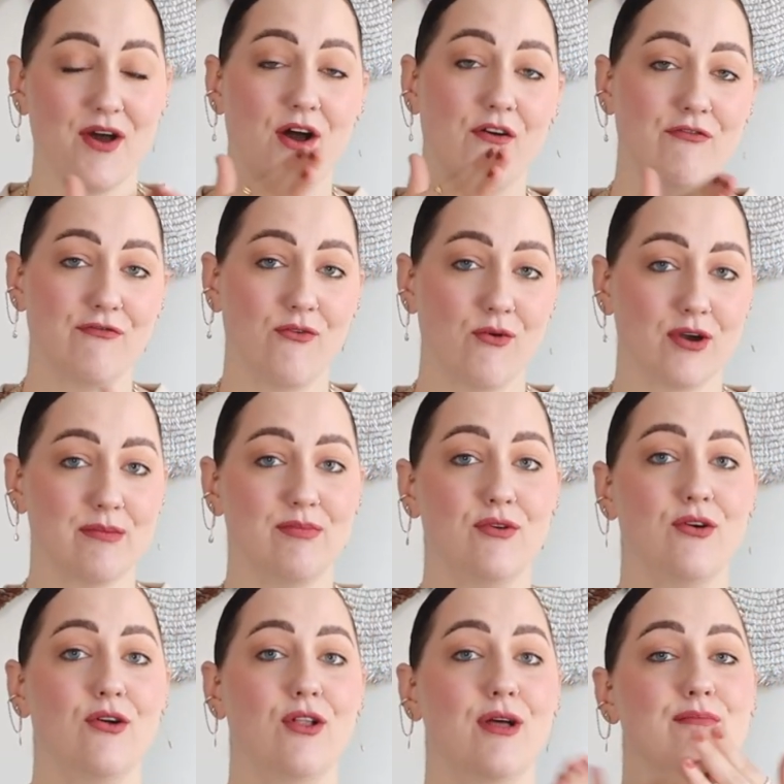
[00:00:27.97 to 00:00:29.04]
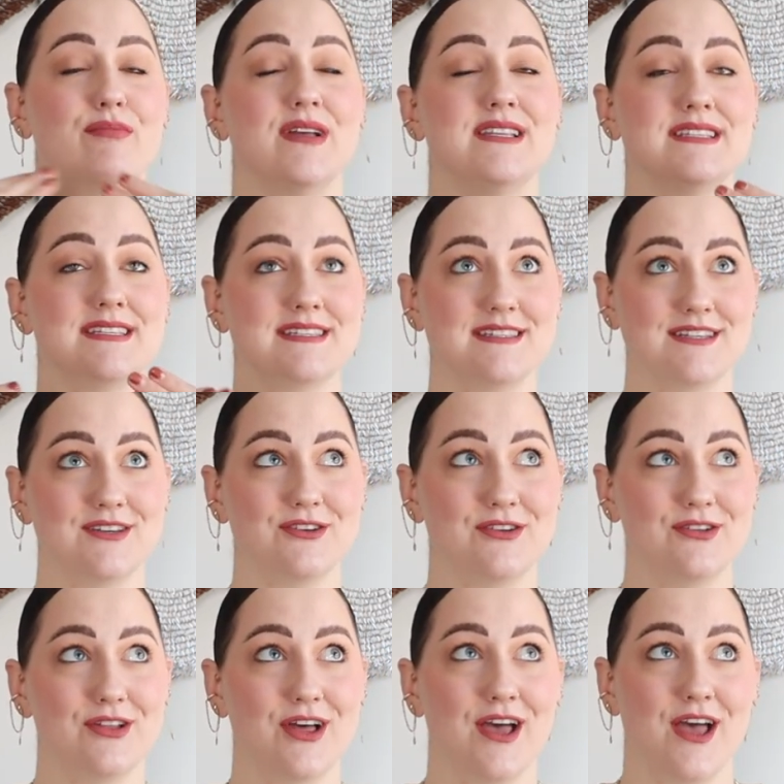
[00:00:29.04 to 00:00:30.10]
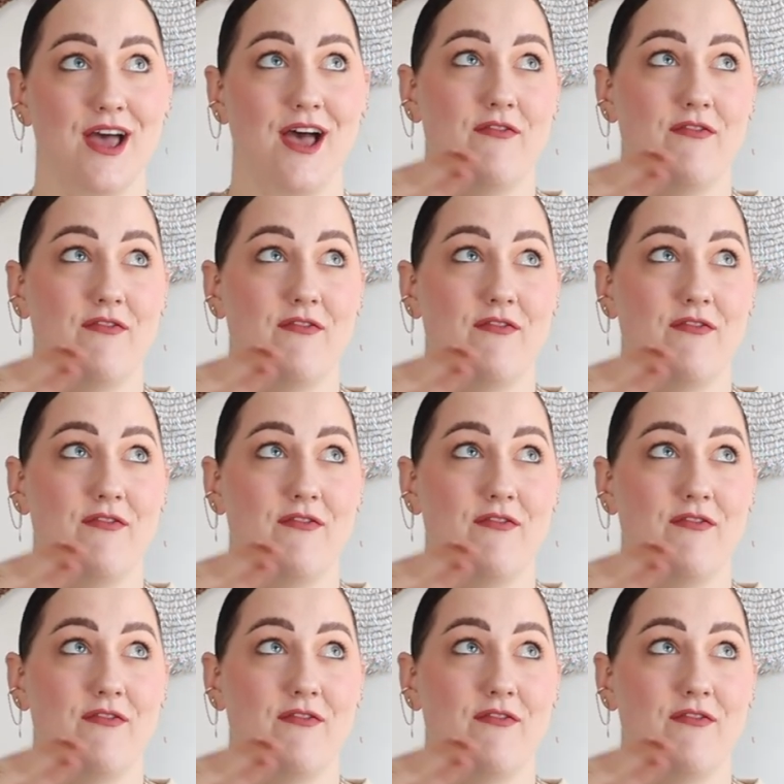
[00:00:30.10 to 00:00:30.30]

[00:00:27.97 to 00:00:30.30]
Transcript: affordable, but still